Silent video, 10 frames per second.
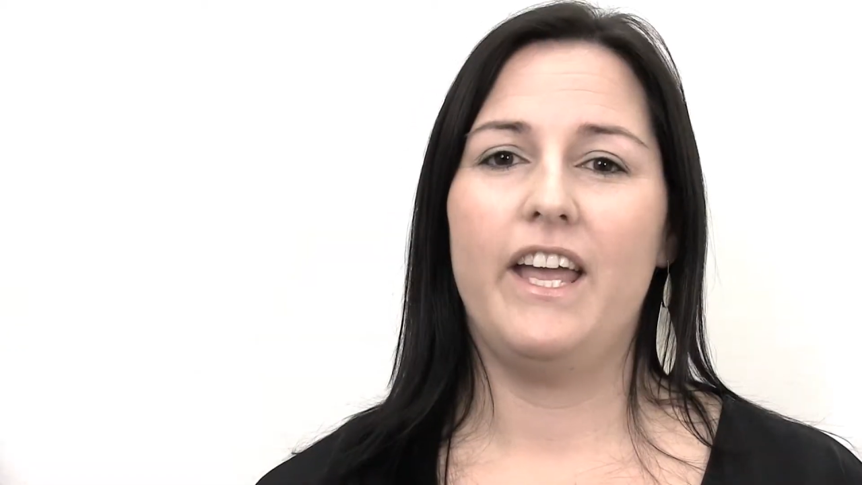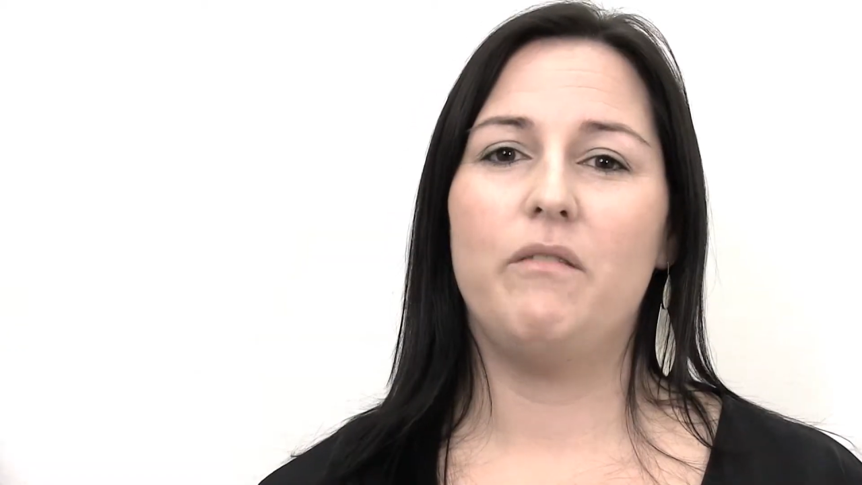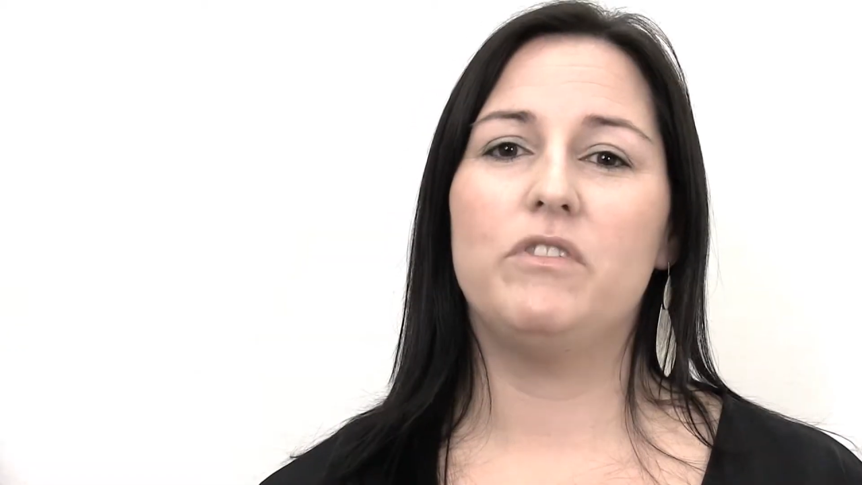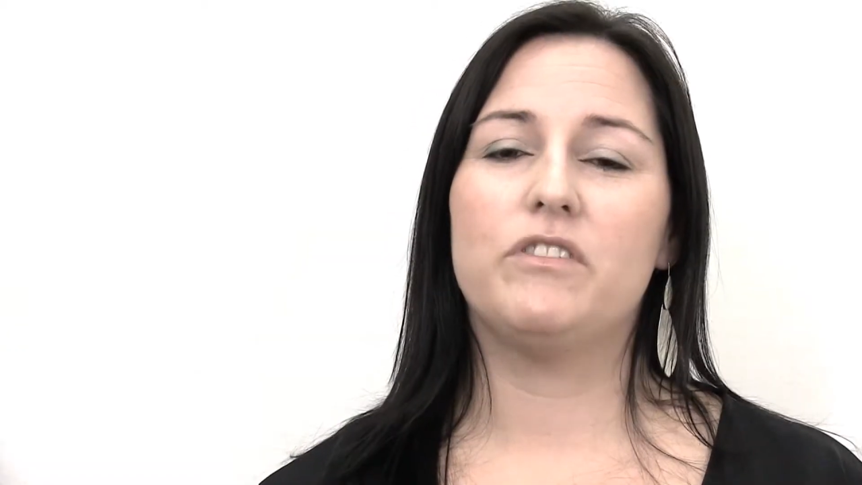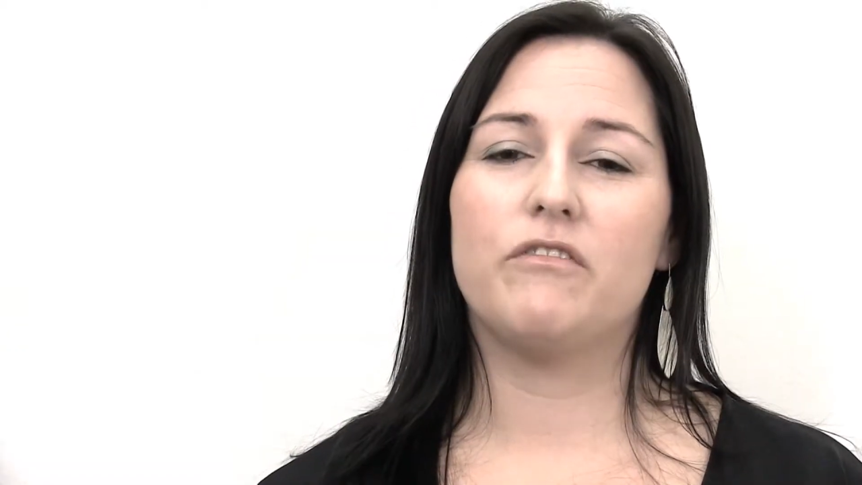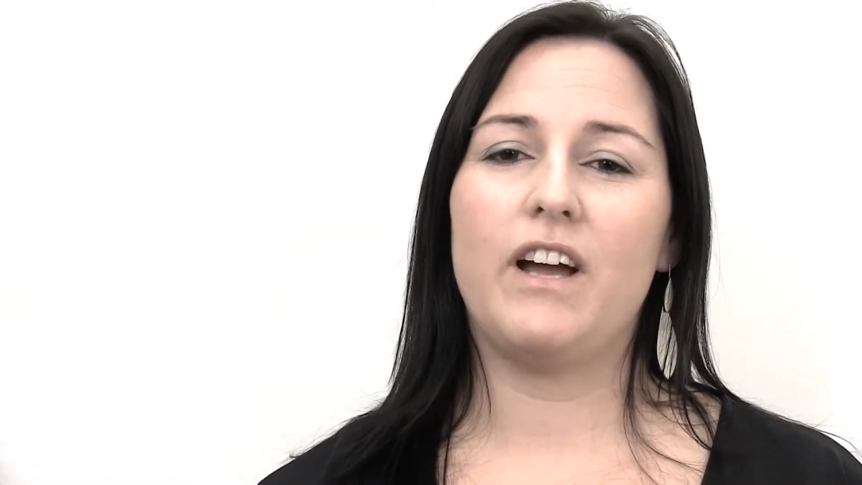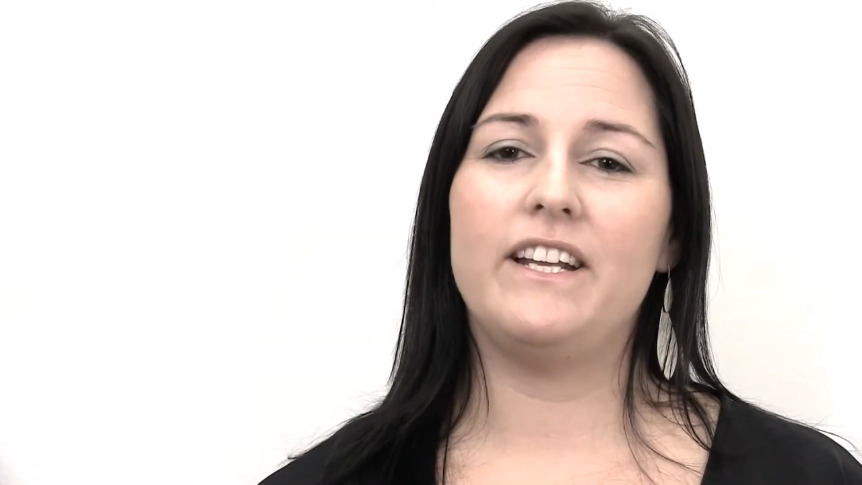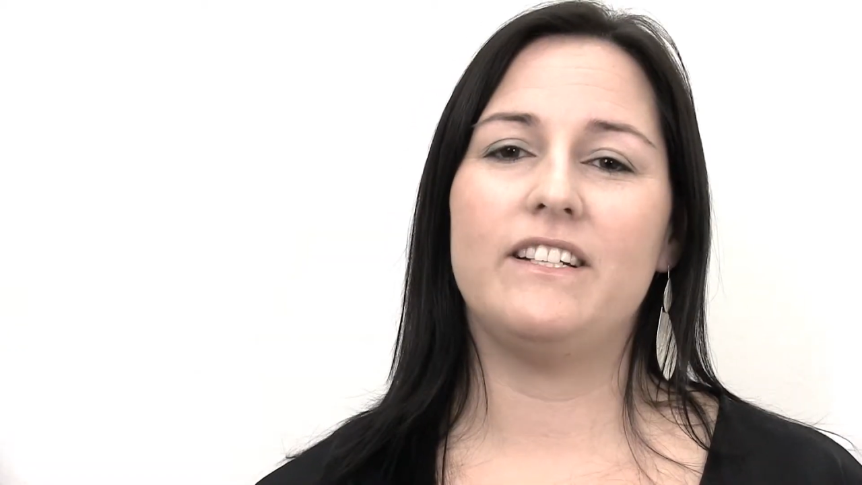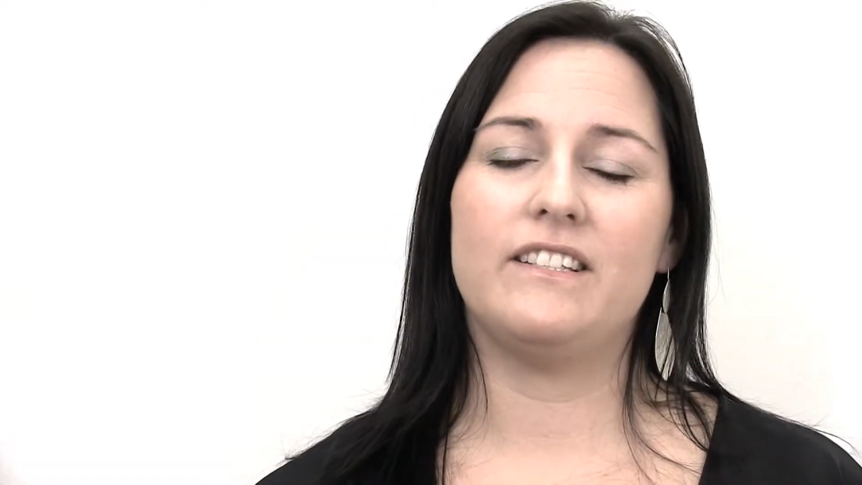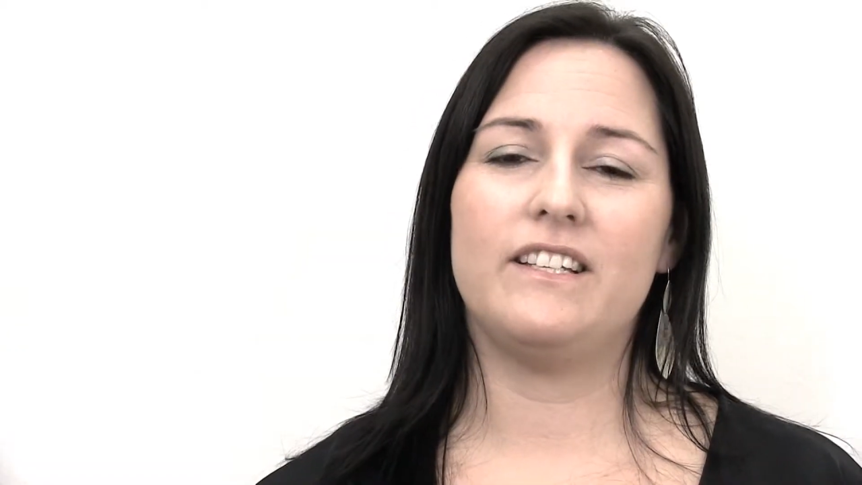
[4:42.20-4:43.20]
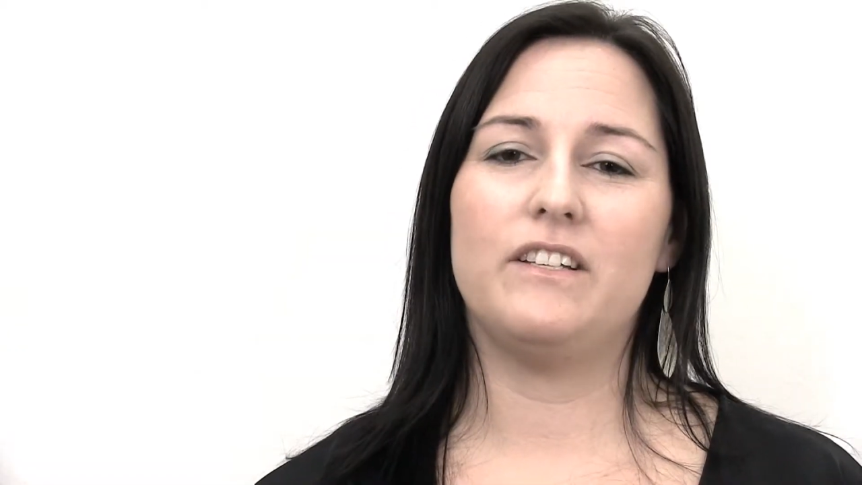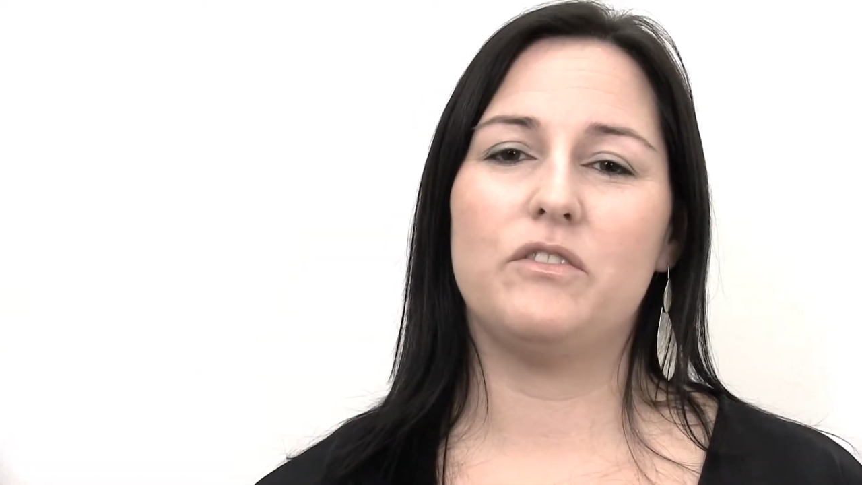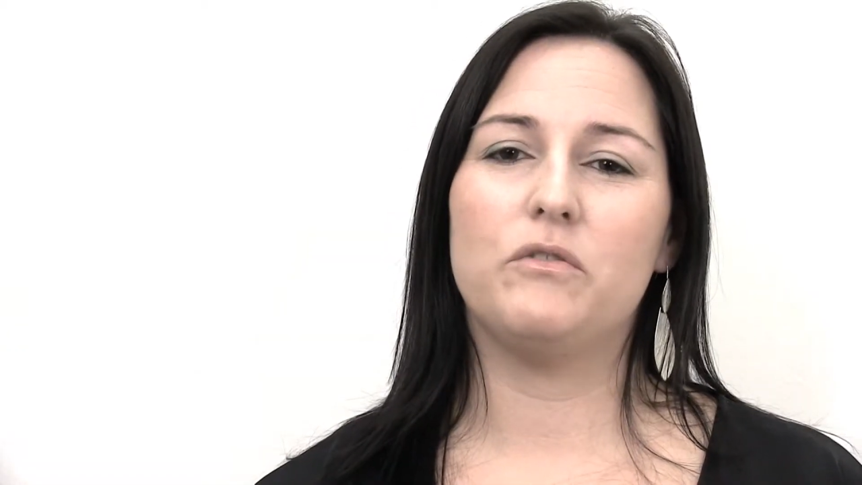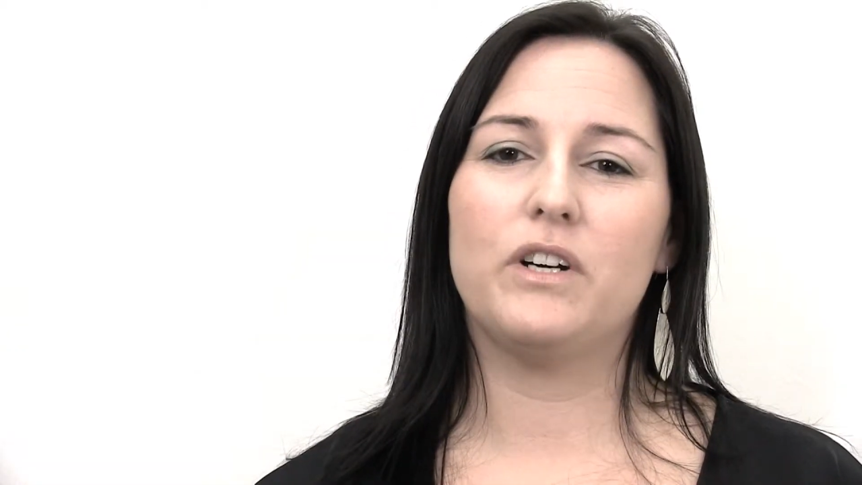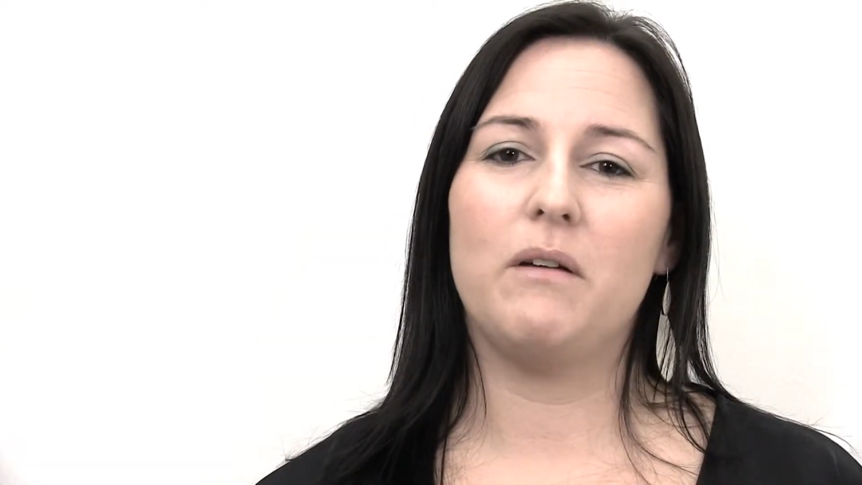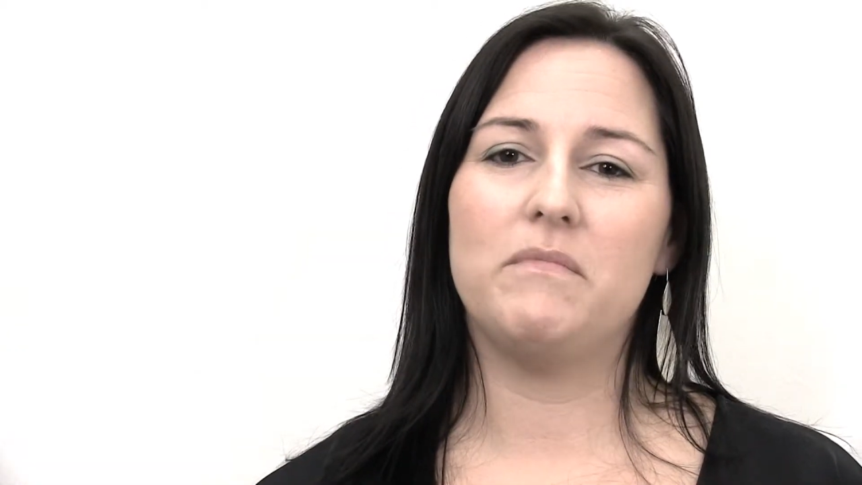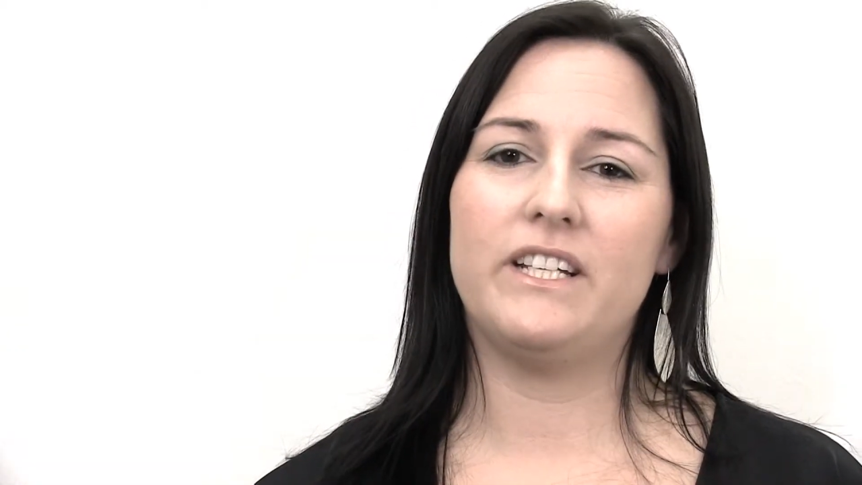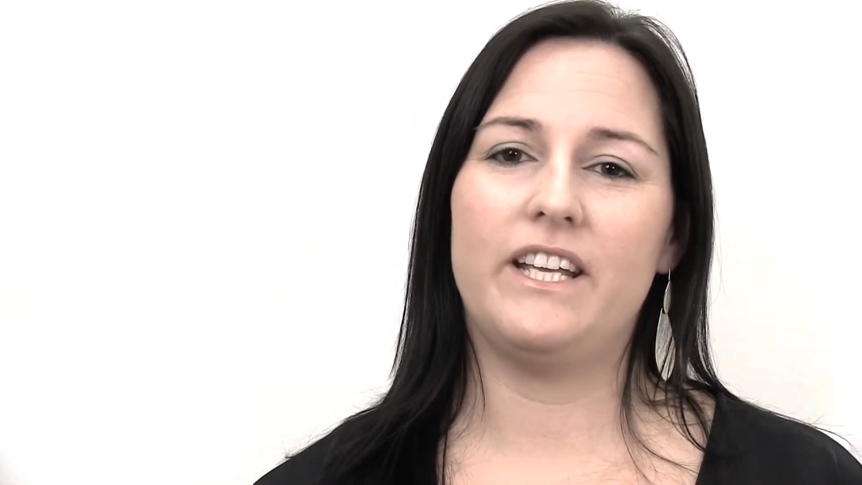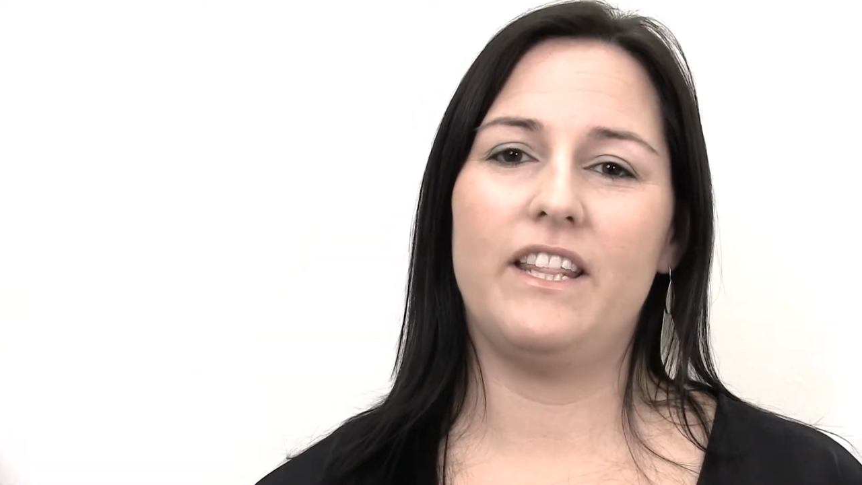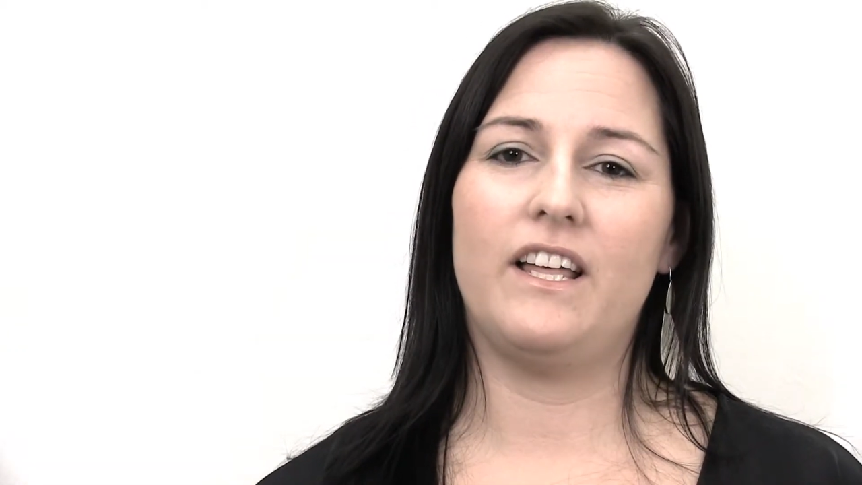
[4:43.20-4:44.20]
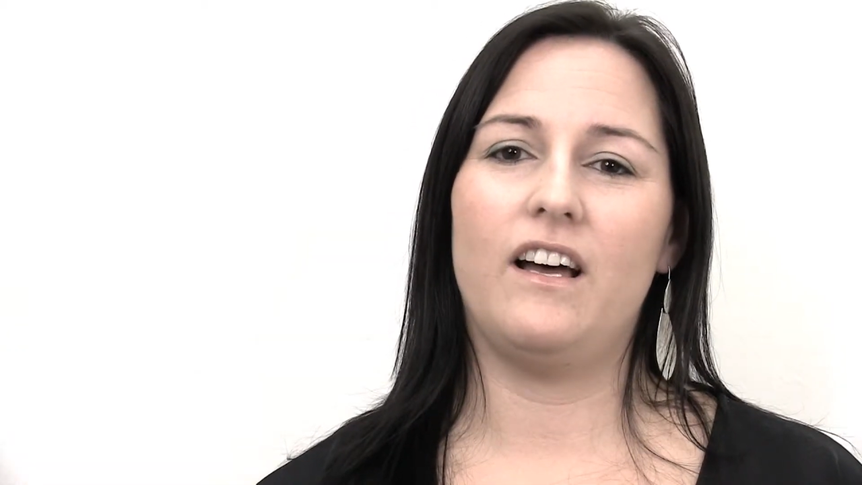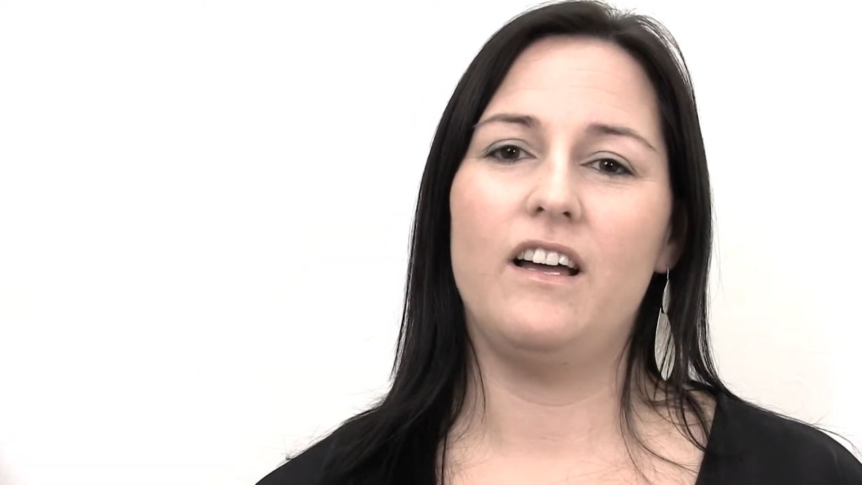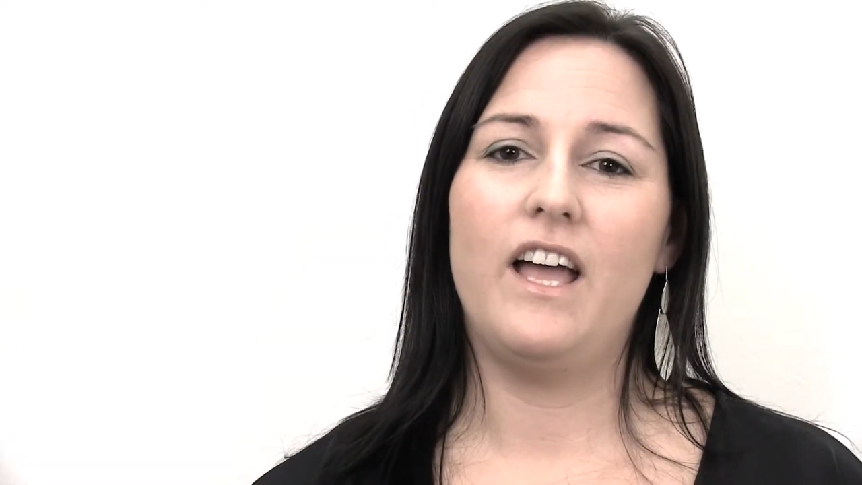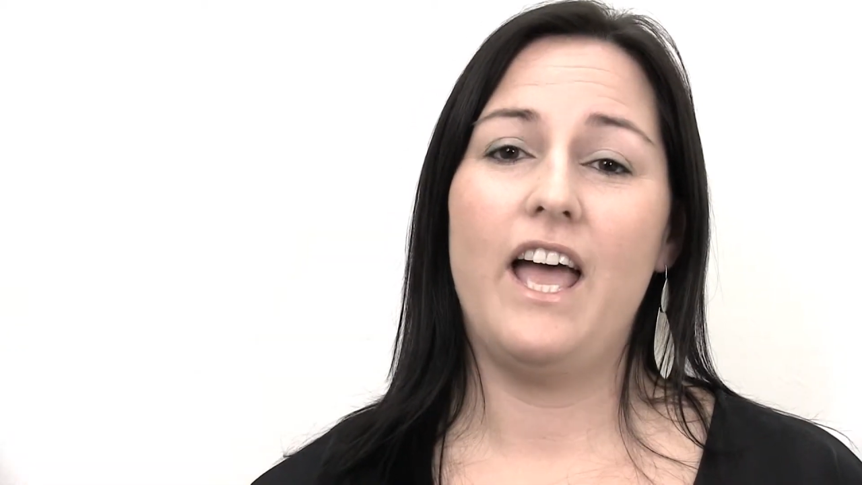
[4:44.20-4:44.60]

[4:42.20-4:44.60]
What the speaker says: It was great to see us all come together,